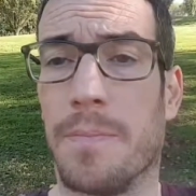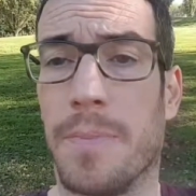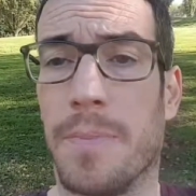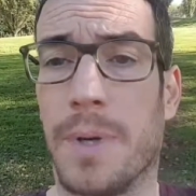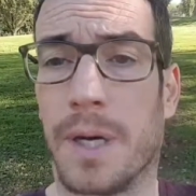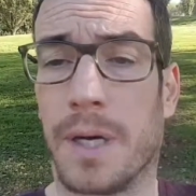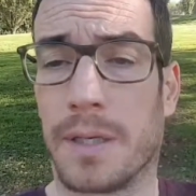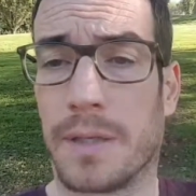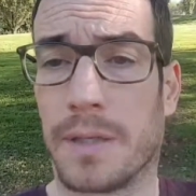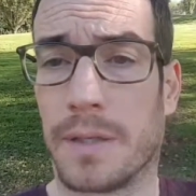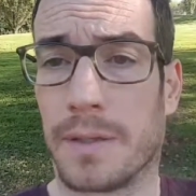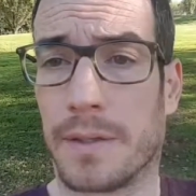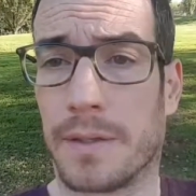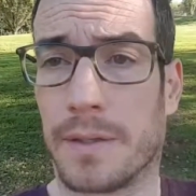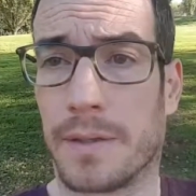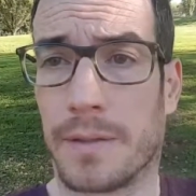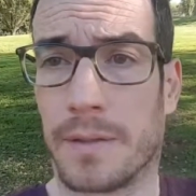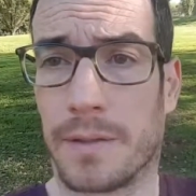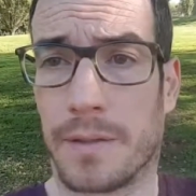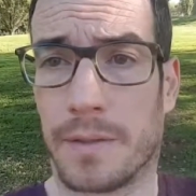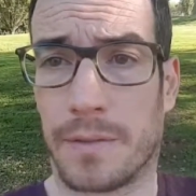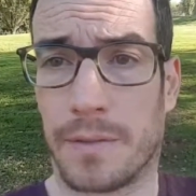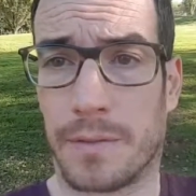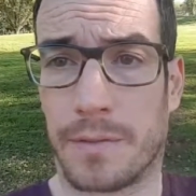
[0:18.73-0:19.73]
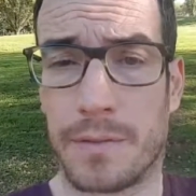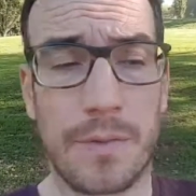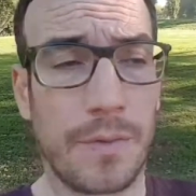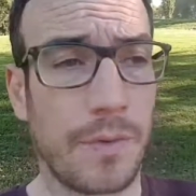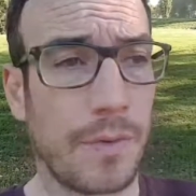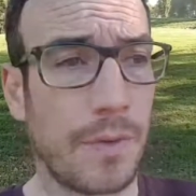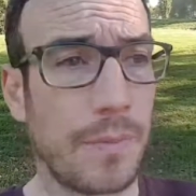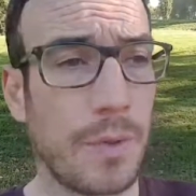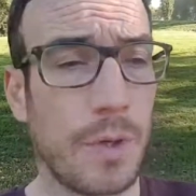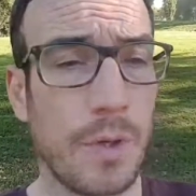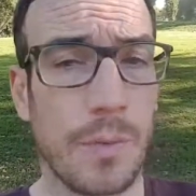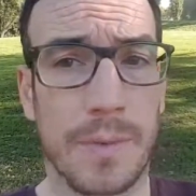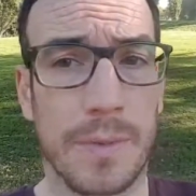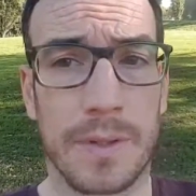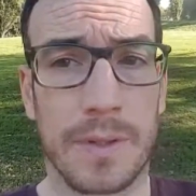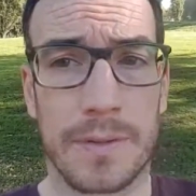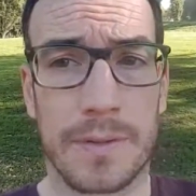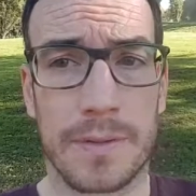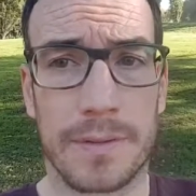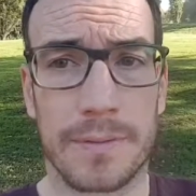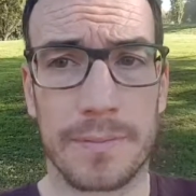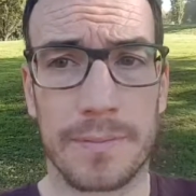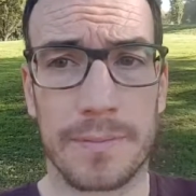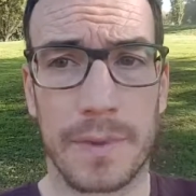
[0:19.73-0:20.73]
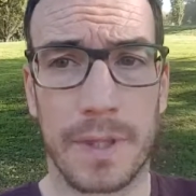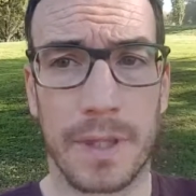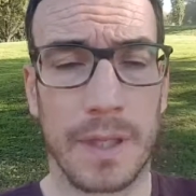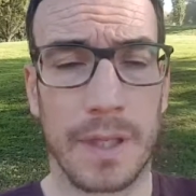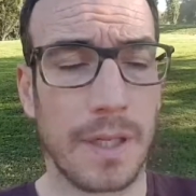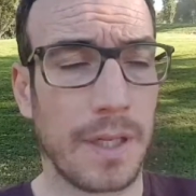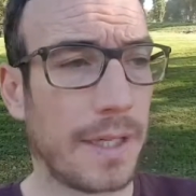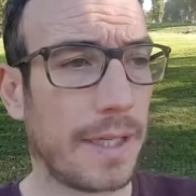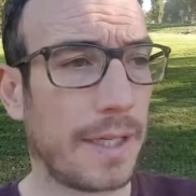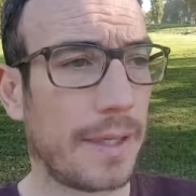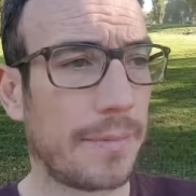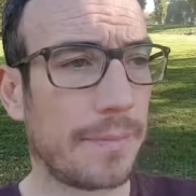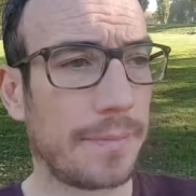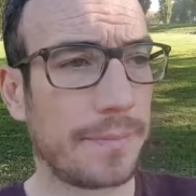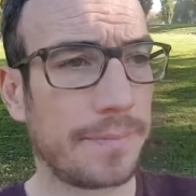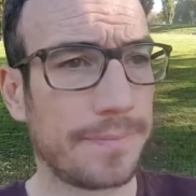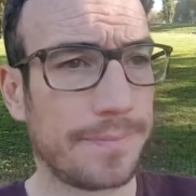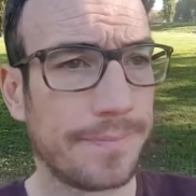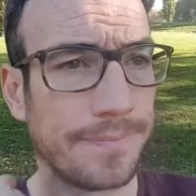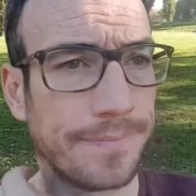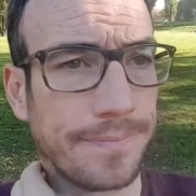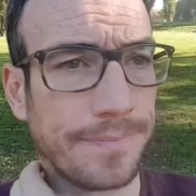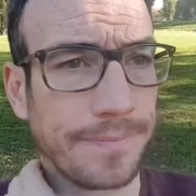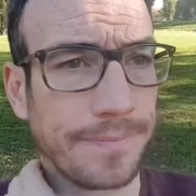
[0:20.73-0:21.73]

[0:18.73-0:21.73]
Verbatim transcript: But for the moment, I am